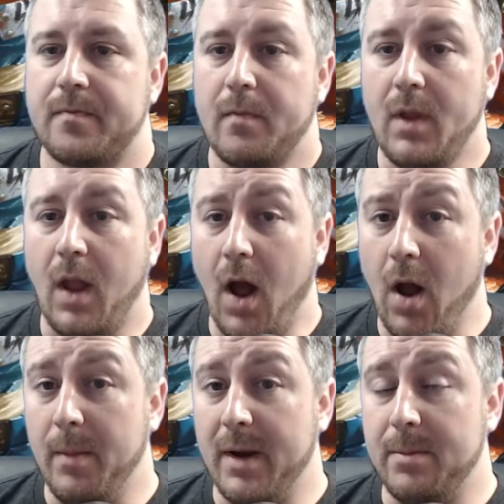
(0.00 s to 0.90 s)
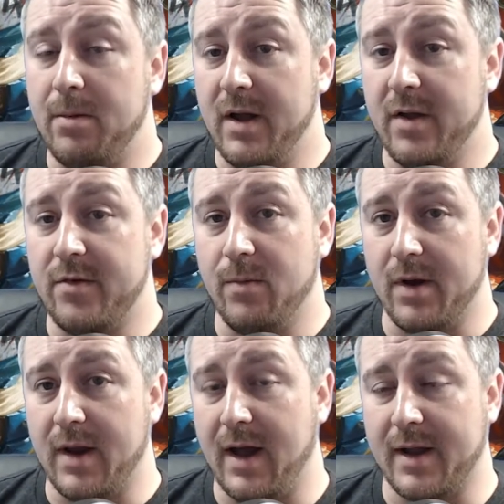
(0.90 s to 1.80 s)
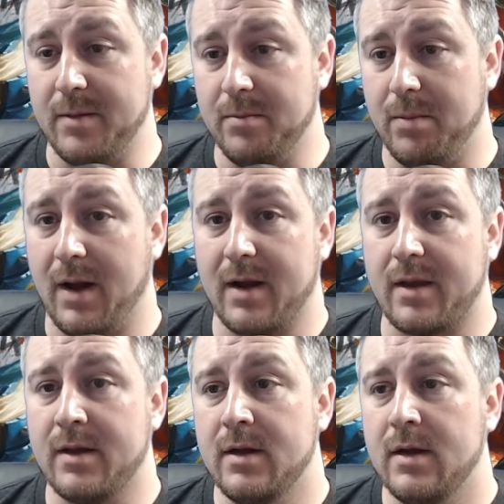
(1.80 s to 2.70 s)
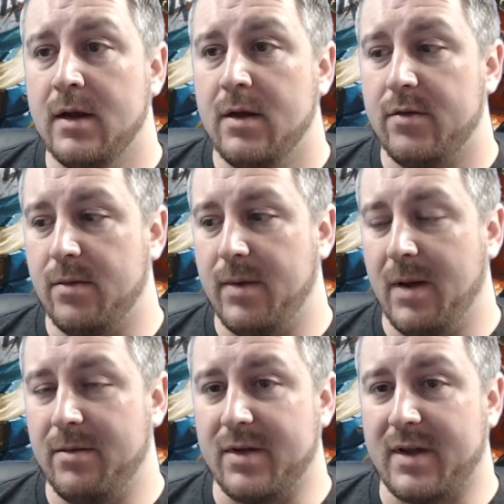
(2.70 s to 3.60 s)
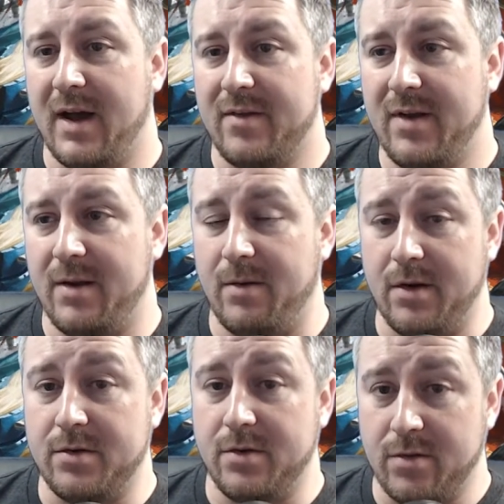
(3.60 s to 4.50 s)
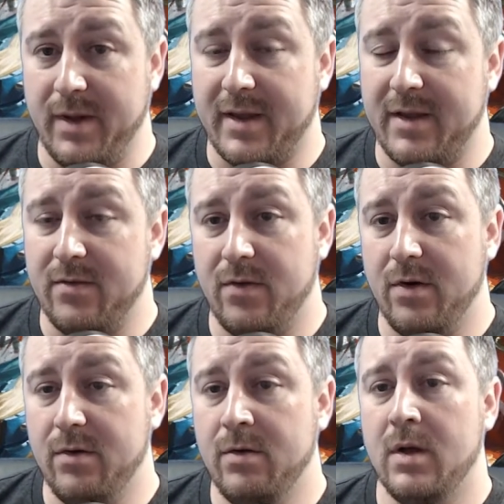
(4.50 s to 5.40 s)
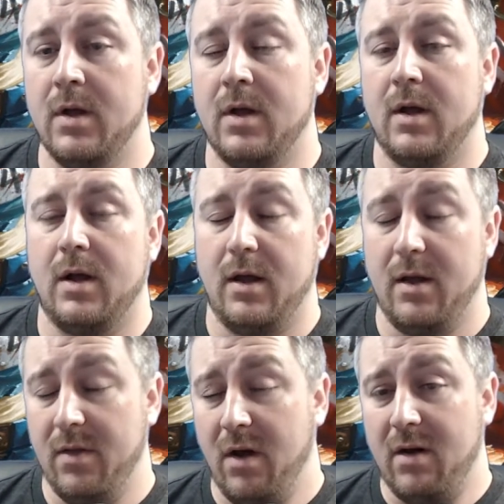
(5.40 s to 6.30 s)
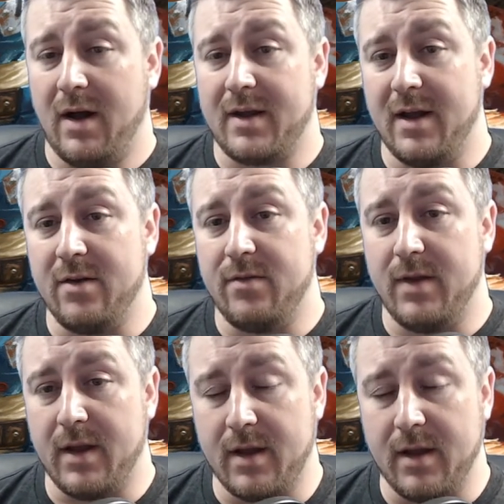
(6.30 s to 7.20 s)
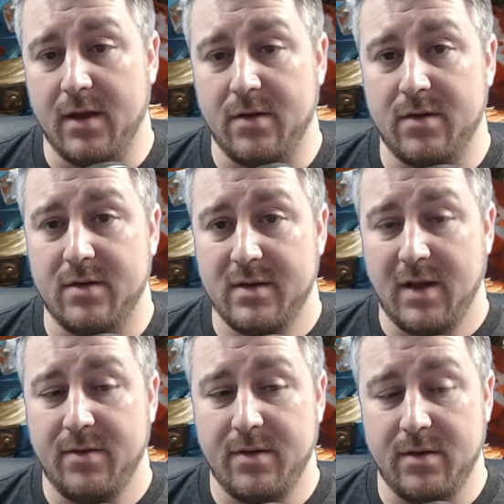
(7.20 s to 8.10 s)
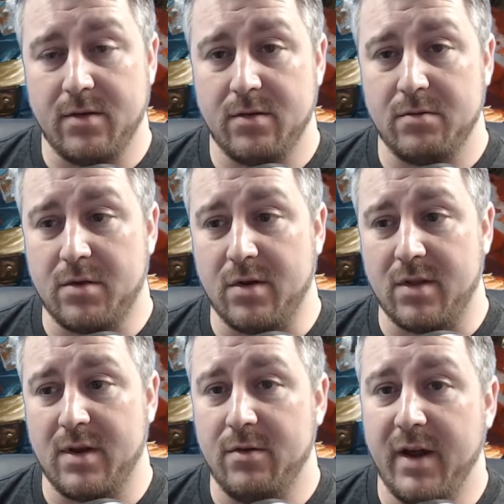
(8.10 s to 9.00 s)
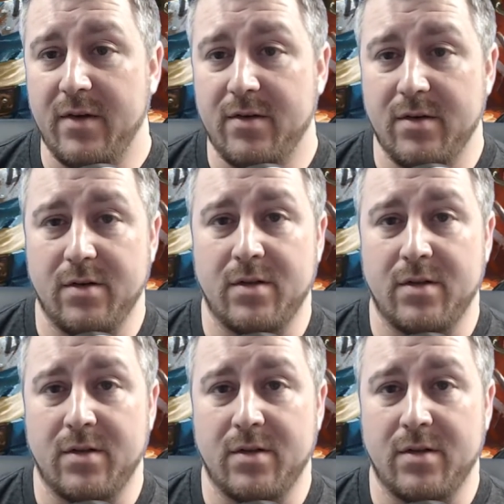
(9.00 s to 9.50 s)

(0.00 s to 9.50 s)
How many players you want hanging back to be able to catch anyone who does make it through? All that kind of thing. Definite considerations.